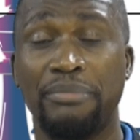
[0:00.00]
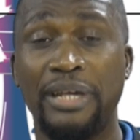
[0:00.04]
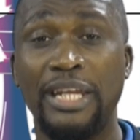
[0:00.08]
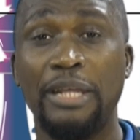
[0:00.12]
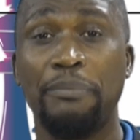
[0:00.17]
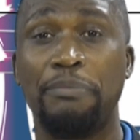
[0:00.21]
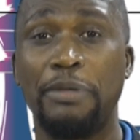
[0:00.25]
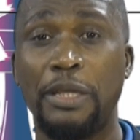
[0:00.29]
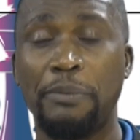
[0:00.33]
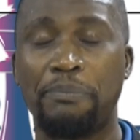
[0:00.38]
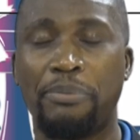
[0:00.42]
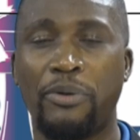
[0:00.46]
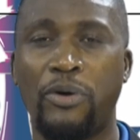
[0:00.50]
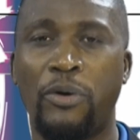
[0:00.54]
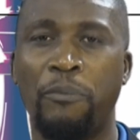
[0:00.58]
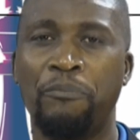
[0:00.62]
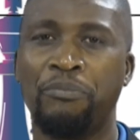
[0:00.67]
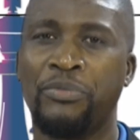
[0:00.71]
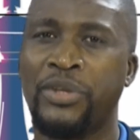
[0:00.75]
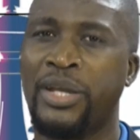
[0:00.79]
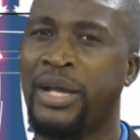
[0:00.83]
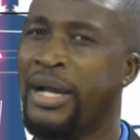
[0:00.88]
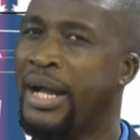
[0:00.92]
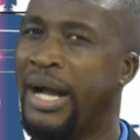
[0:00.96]
many
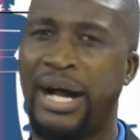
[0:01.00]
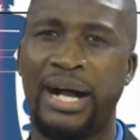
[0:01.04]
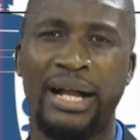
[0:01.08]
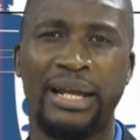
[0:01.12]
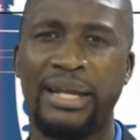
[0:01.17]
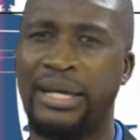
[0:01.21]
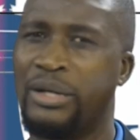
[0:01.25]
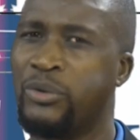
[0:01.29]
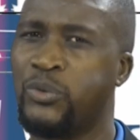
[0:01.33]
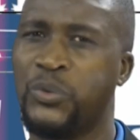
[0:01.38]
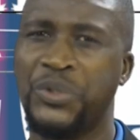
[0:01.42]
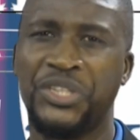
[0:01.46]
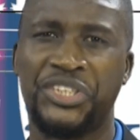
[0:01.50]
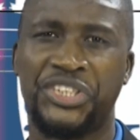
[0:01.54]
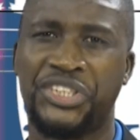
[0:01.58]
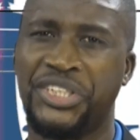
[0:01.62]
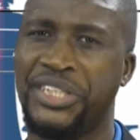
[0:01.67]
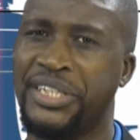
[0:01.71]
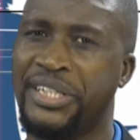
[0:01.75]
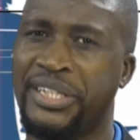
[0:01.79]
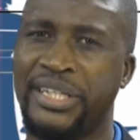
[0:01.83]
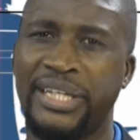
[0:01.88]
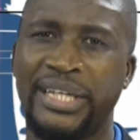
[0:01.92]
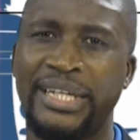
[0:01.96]
people are
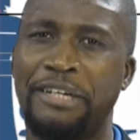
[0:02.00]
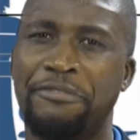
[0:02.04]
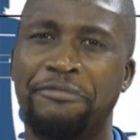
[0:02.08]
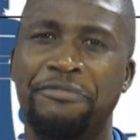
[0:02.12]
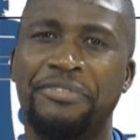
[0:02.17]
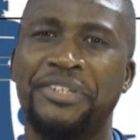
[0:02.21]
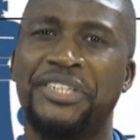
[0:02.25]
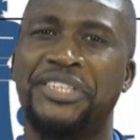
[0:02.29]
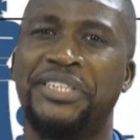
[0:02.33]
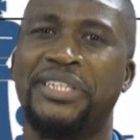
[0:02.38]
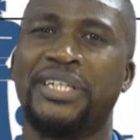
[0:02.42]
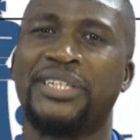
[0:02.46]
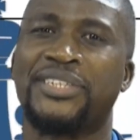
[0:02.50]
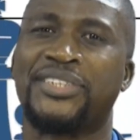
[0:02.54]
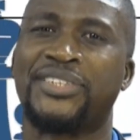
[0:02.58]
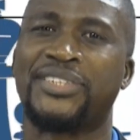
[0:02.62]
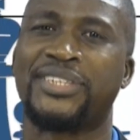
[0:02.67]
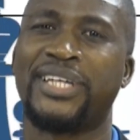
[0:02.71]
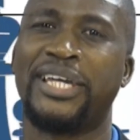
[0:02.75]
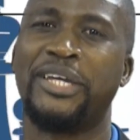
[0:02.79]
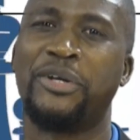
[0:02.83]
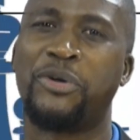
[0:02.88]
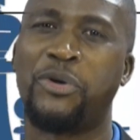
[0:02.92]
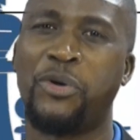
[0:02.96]
languishing in a vicious
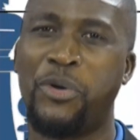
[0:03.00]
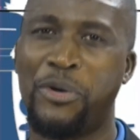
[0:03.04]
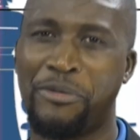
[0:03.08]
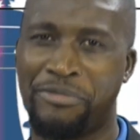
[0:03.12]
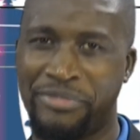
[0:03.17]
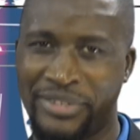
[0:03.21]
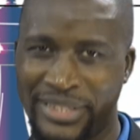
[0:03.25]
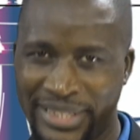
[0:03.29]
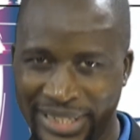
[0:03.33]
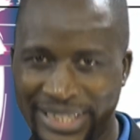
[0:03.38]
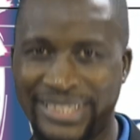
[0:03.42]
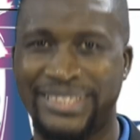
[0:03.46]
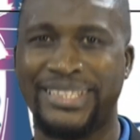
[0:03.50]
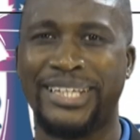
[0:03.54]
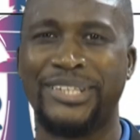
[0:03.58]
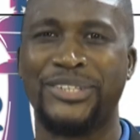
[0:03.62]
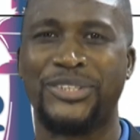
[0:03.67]
cycle of debt.